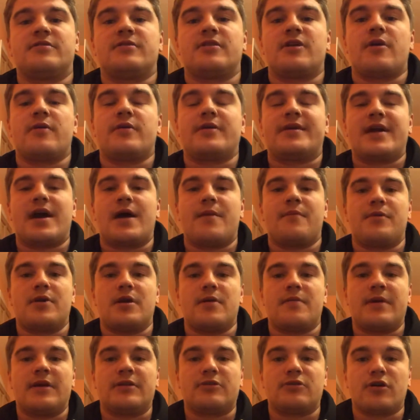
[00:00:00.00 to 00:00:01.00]
He can be
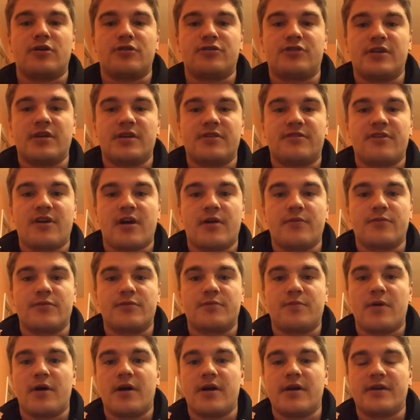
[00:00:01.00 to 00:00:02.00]
a bit dodgy at times,
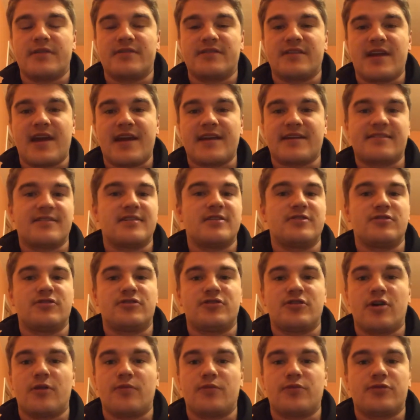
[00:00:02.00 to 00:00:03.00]
but he's an excellent
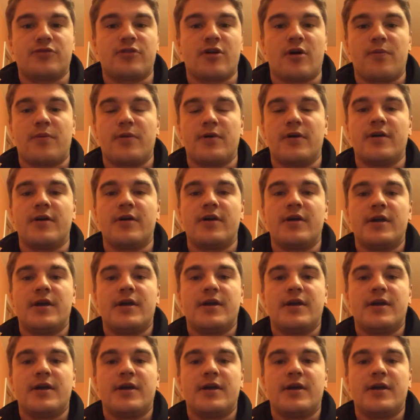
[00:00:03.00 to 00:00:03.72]
shot stopper.